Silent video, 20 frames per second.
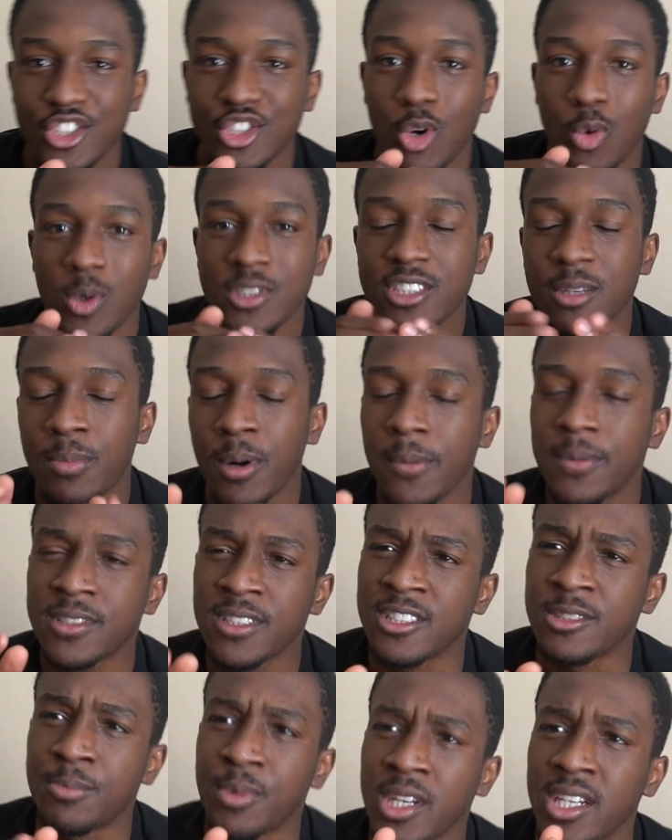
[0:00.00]
So what's the purpose
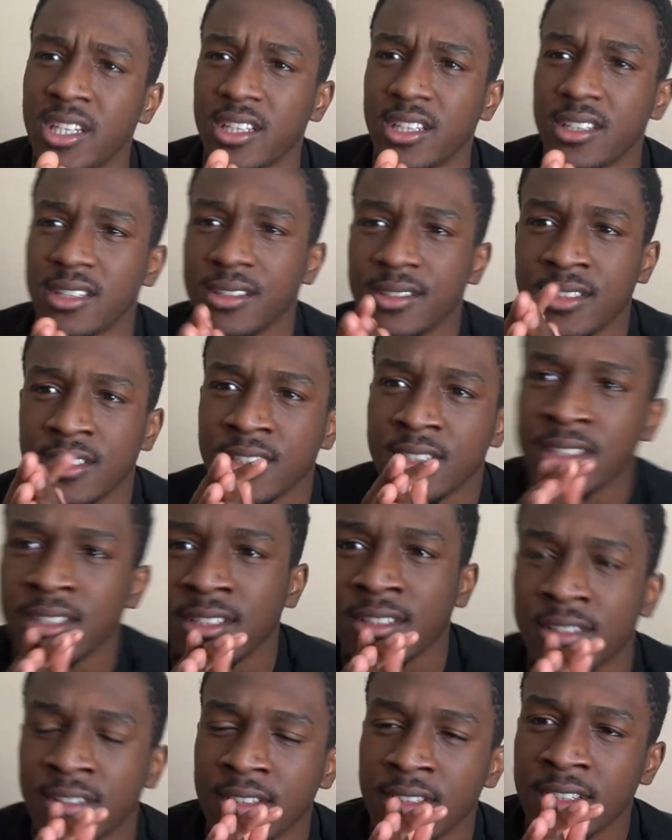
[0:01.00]
of this prank? The
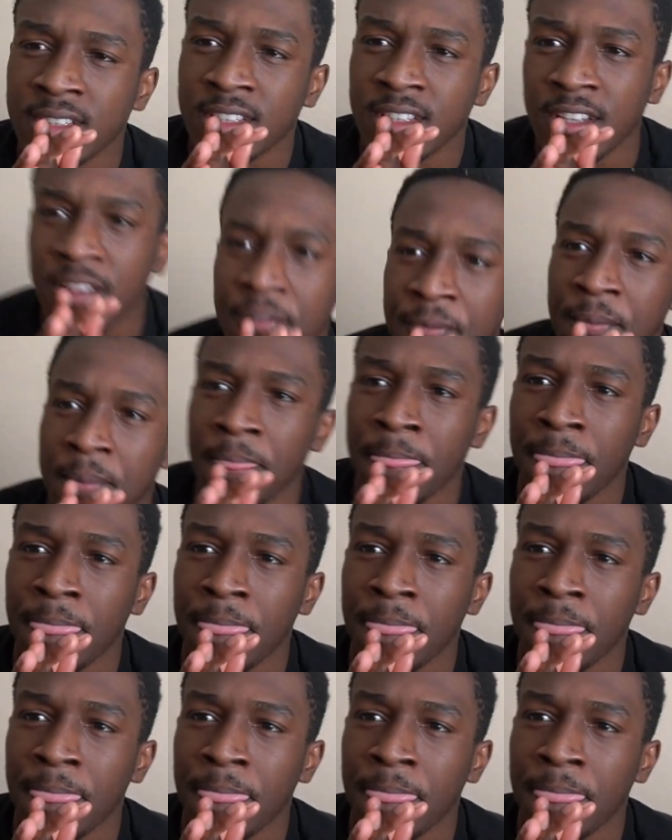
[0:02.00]
purpose is to see how